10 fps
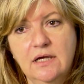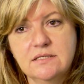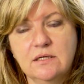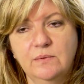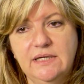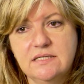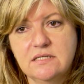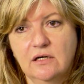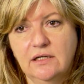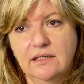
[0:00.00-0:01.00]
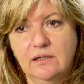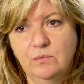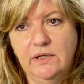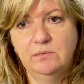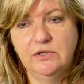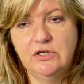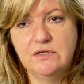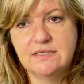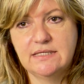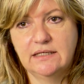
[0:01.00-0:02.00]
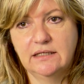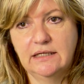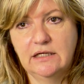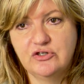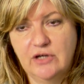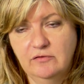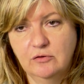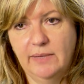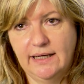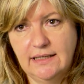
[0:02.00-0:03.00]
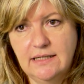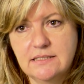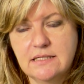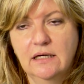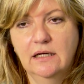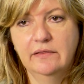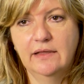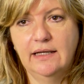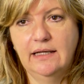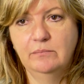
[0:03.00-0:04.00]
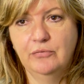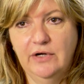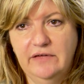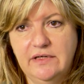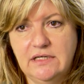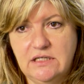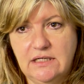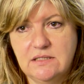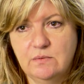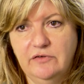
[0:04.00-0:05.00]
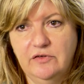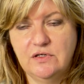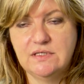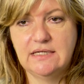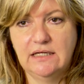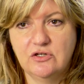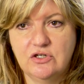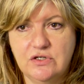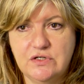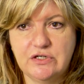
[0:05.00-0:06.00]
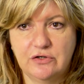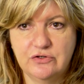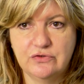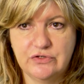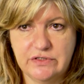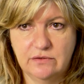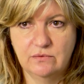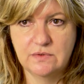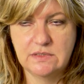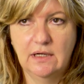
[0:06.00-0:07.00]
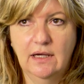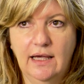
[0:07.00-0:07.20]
So we decided that we would use the travel buddies that in previous years we've used to introduce social skills